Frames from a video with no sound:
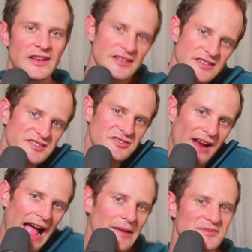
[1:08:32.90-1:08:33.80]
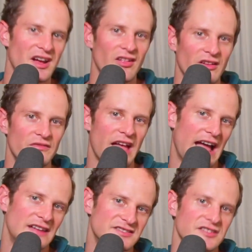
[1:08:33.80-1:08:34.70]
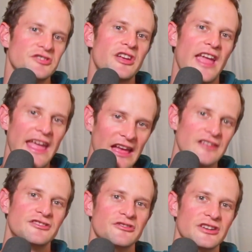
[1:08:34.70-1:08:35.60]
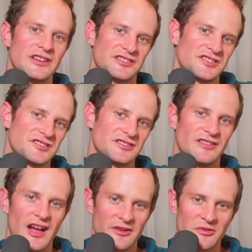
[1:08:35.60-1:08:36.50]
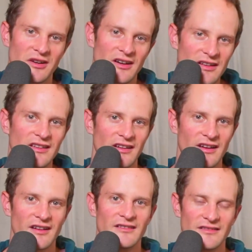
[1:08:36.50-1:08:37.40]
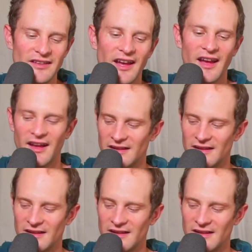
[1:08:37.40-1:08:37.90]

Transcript: it describes all of that. So you can do it. It's just a lot of work, you know? Yeah.